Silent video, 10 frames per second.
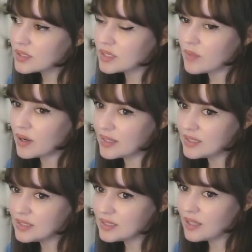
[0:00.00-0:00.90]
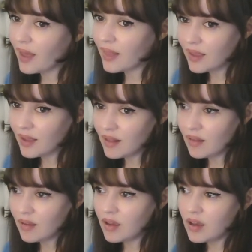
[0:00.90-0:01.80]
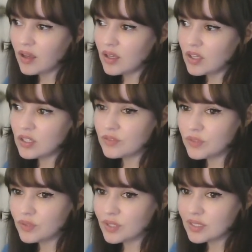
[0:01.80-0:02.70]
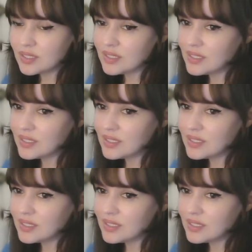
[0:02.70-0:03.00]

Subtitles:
artist, and then in a few years